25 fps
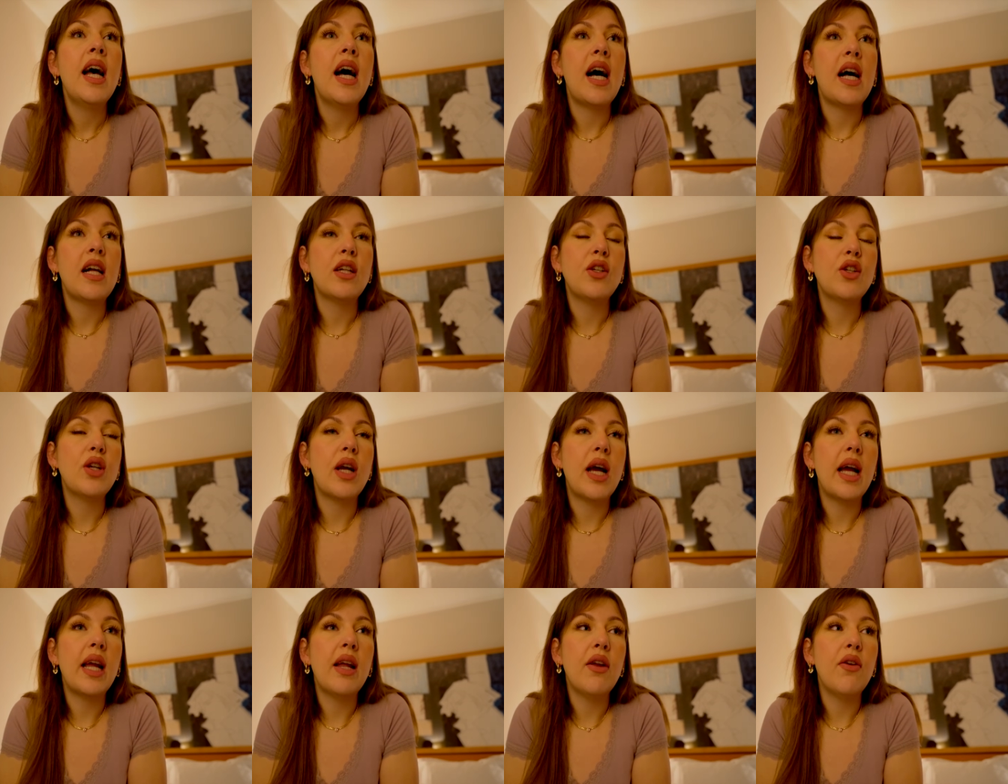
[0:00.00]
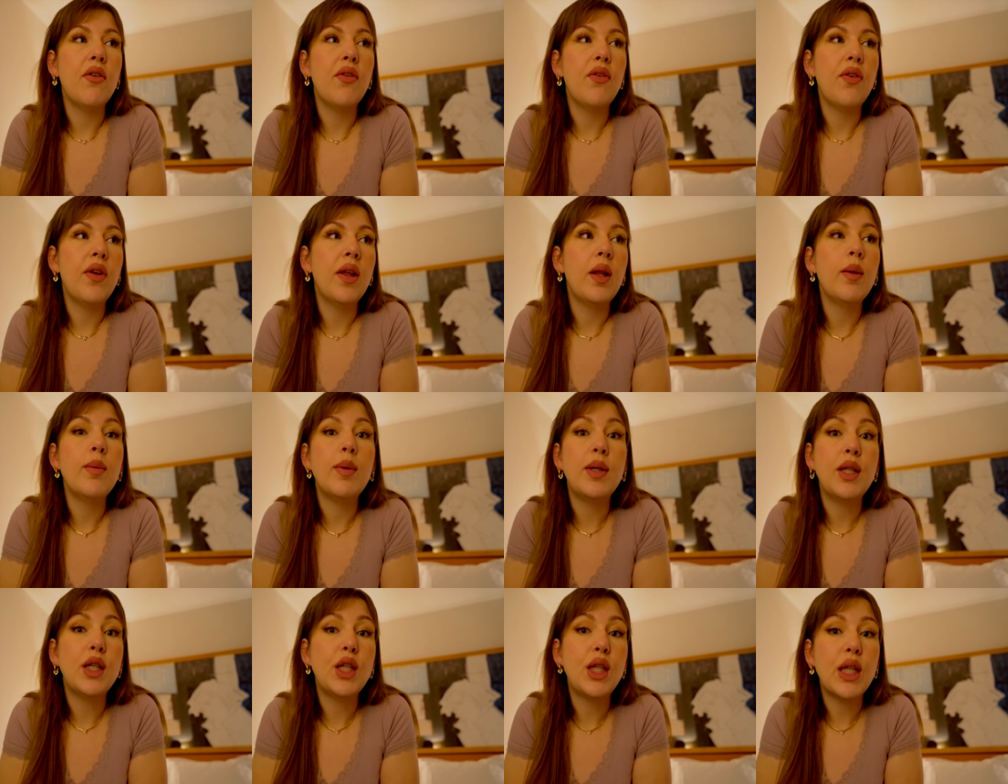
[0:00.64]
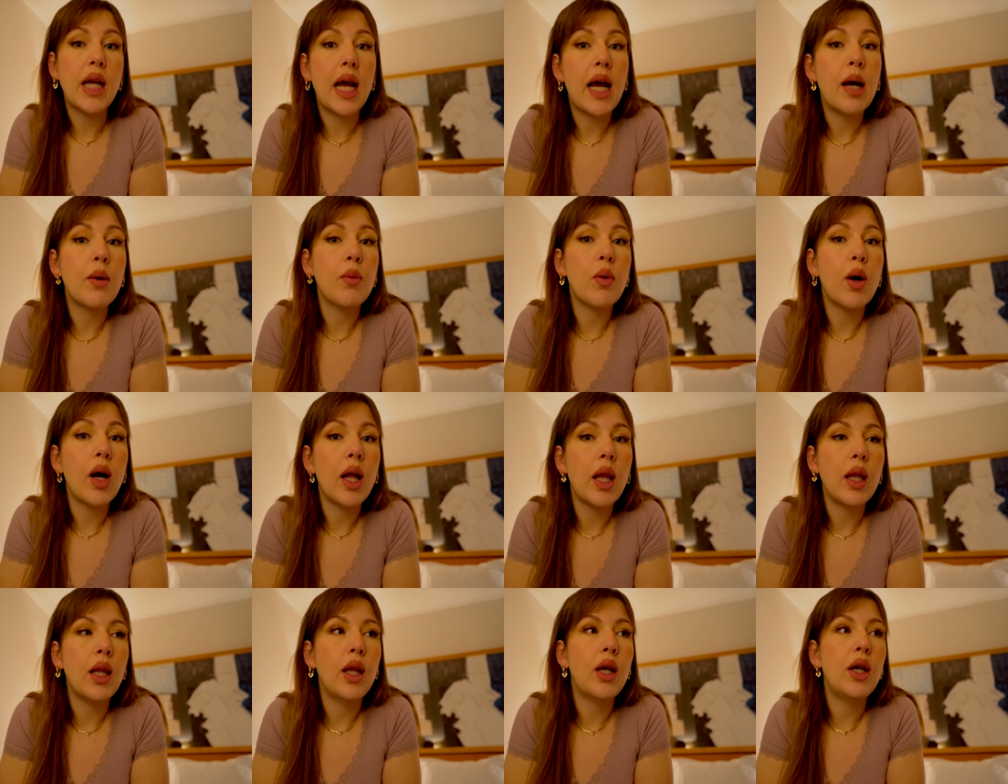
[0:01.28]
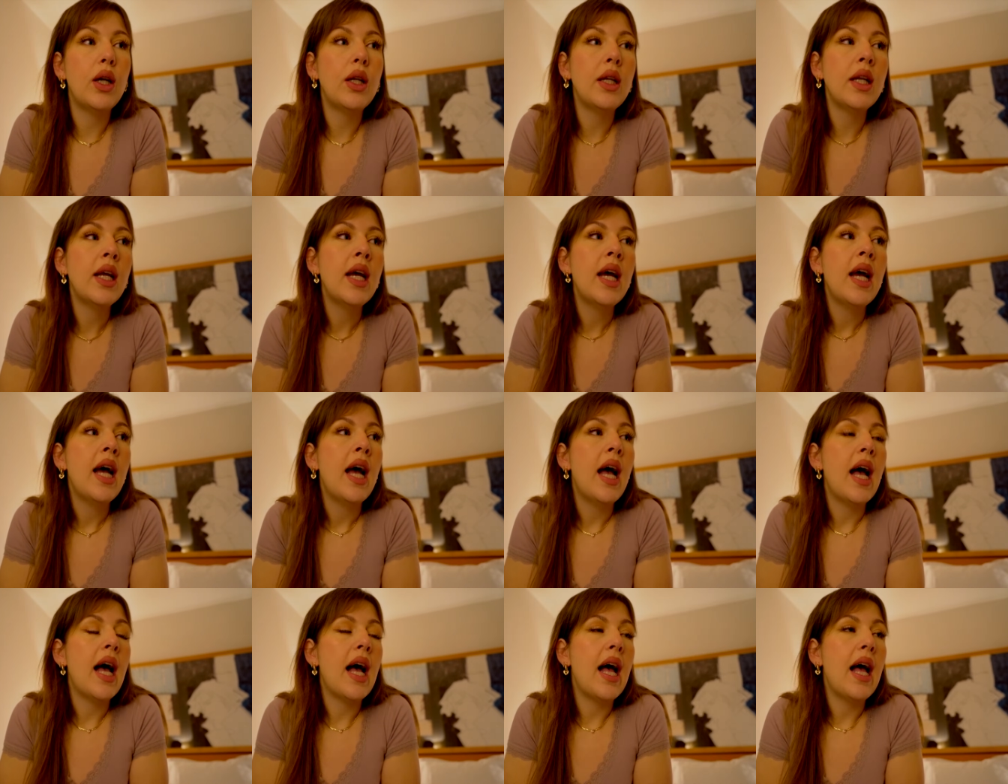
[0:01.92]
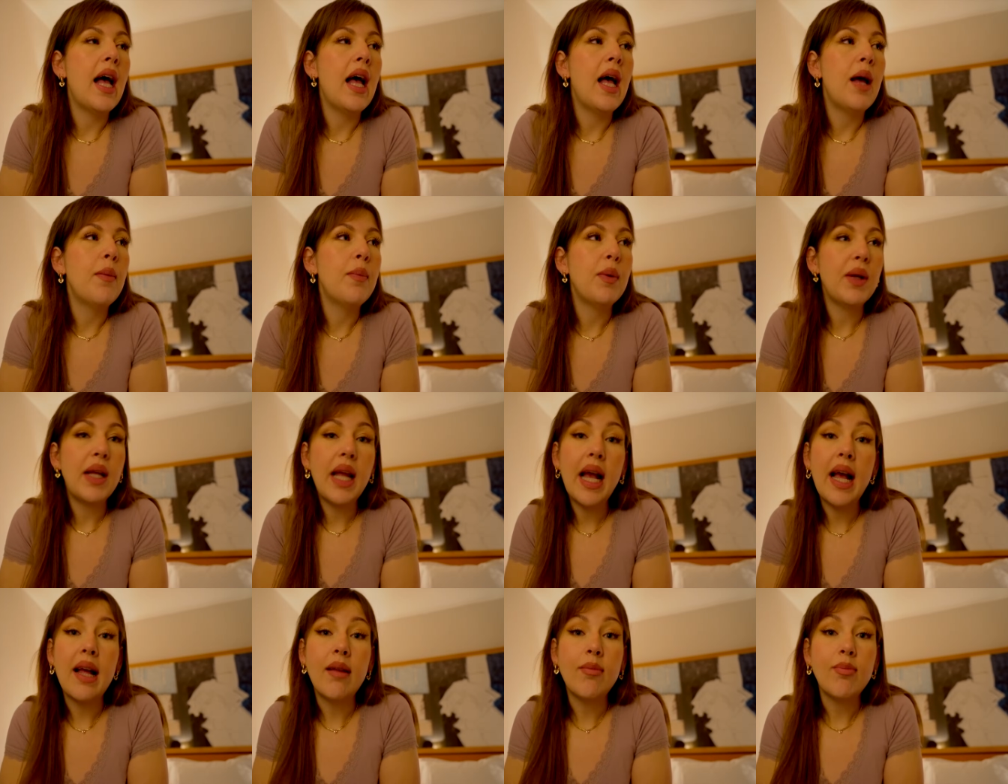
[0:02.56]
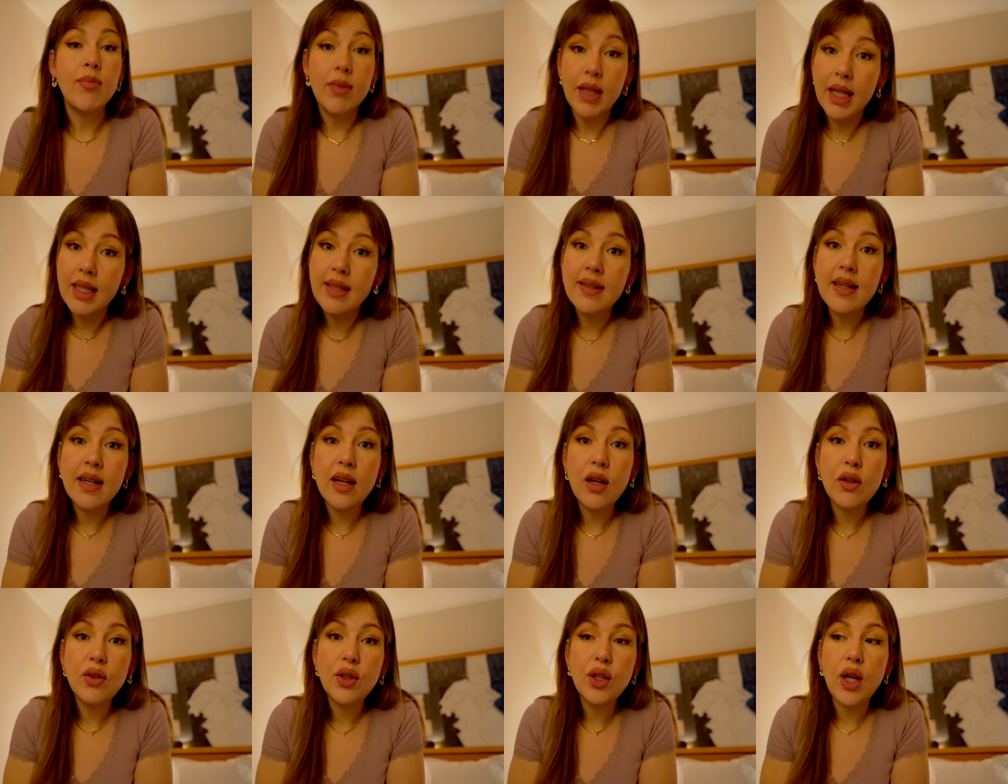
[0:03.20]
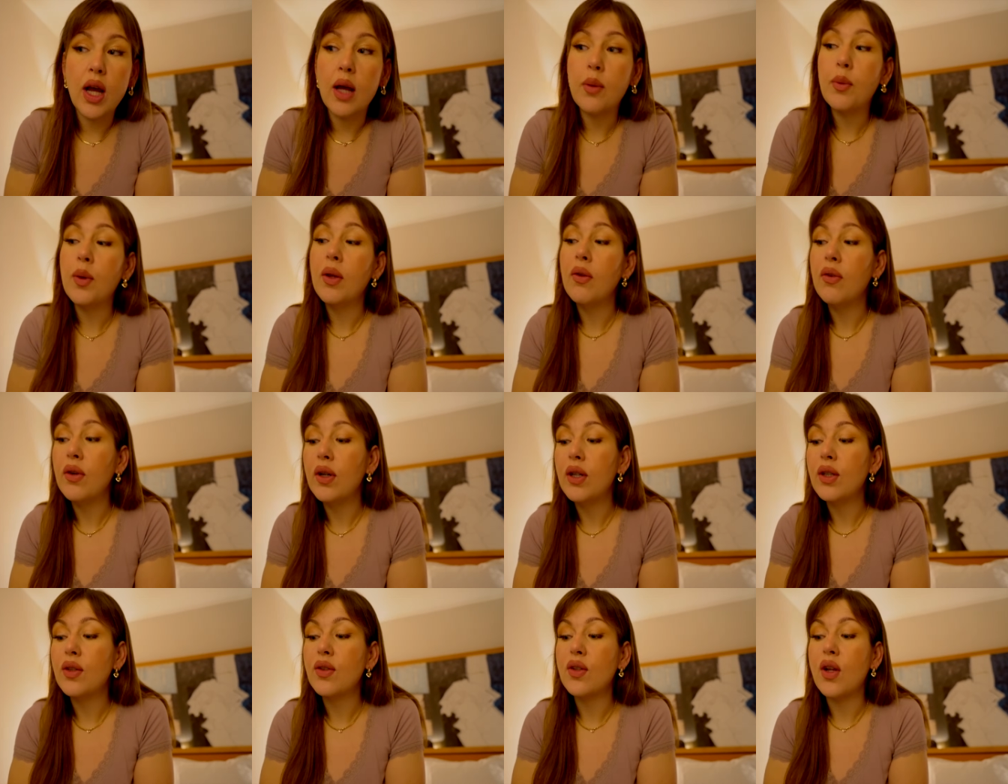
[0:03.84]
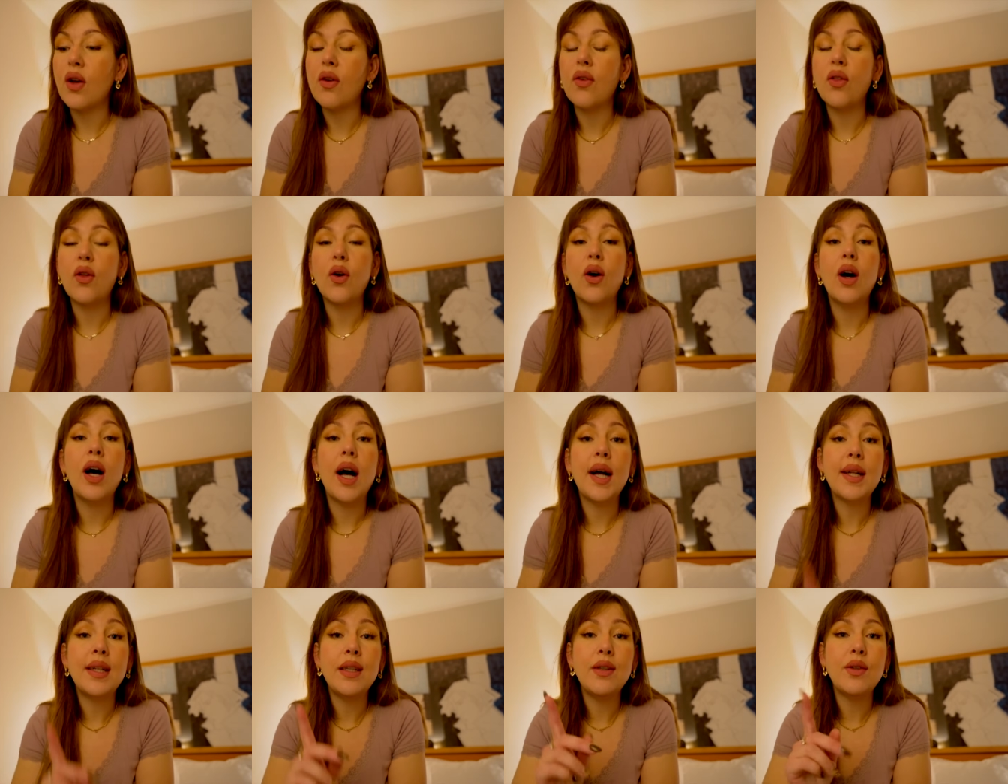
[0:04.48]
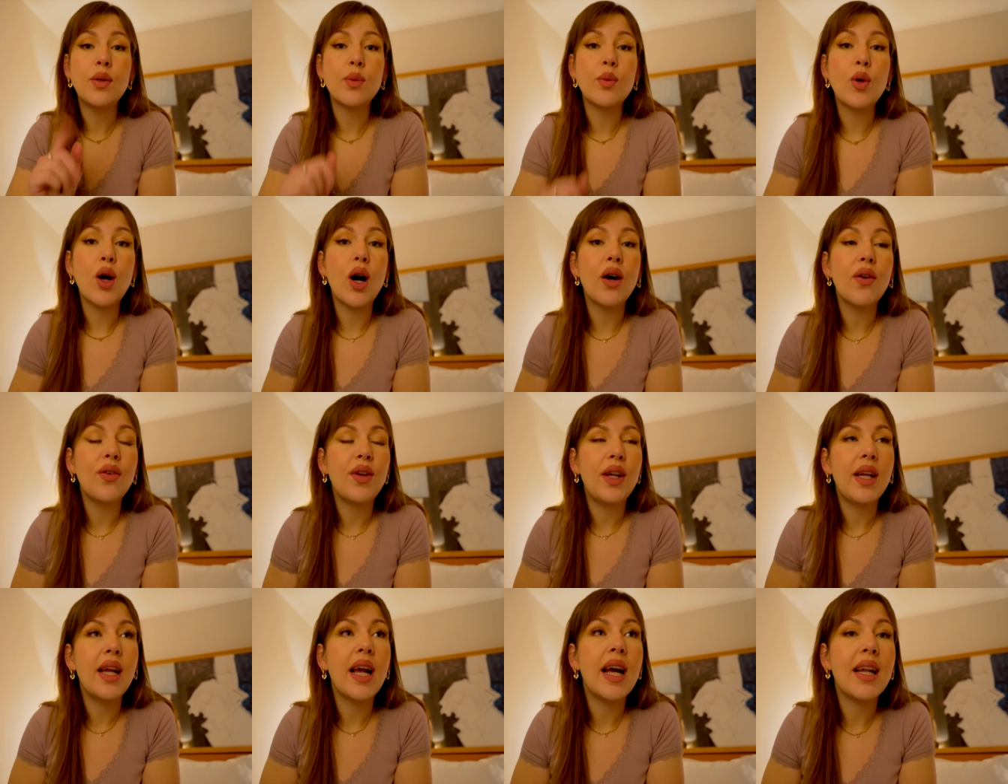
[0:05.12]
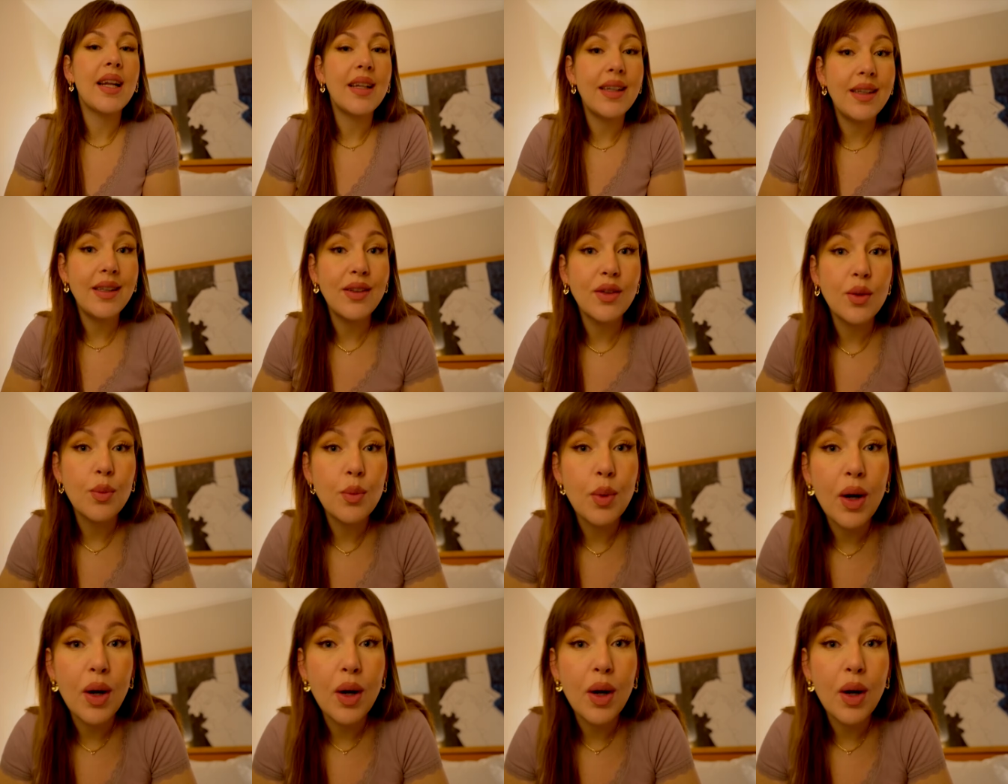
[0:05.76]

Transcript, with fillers: I'll try and film and share what I learn uh, but yeah, let's head off, shall we? First off though, I need some coffee and I need some